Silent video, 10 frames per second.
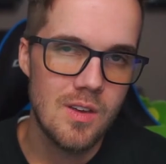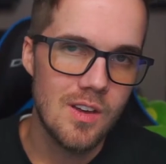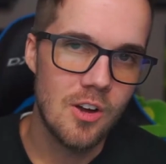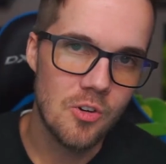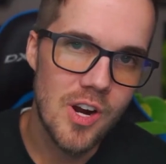
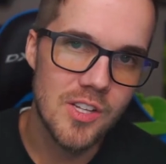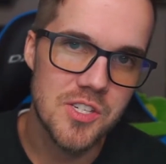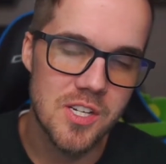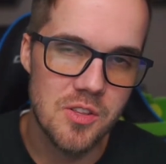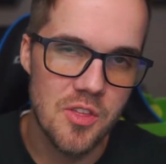All right,
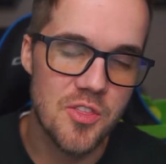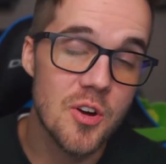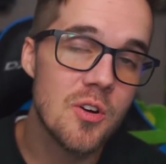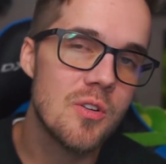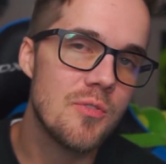let's get to the
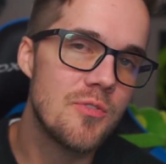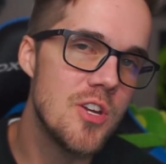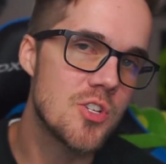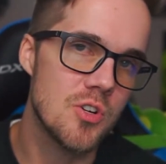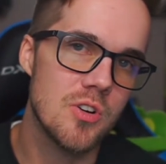third
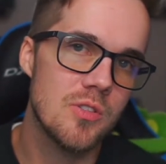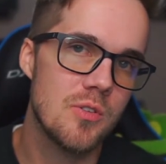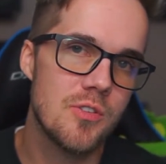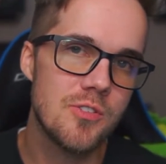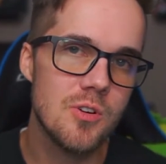feature.
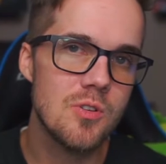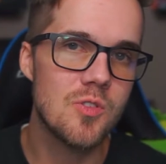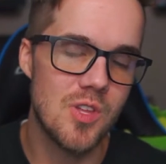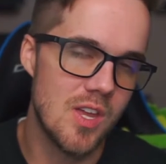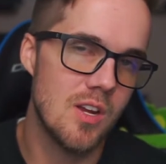The third
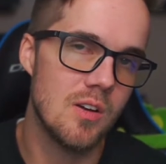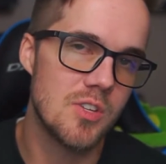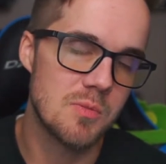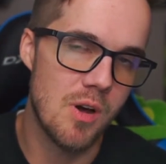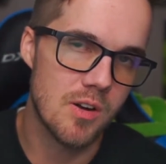thing of
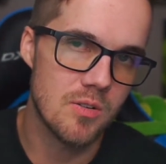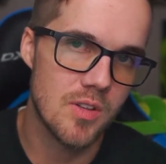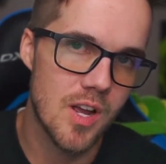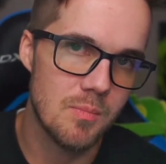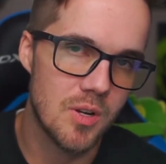this monitor
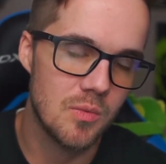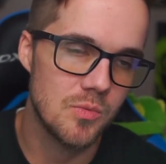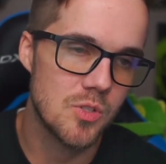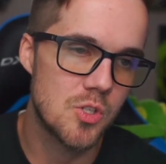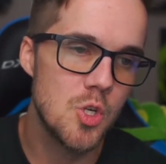that I'm
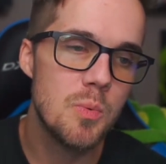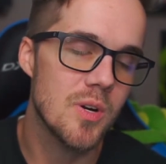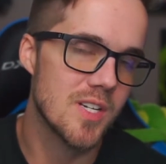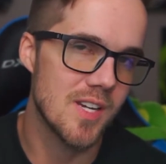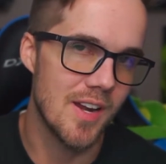super
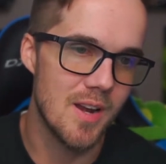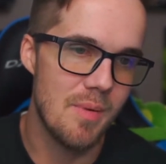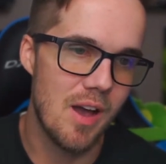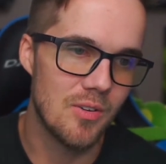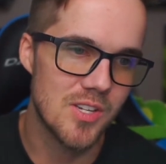excited
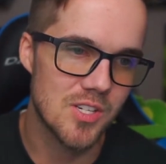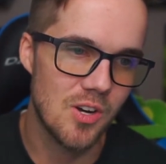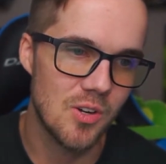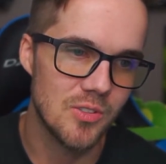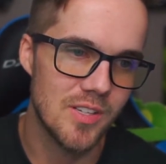about is called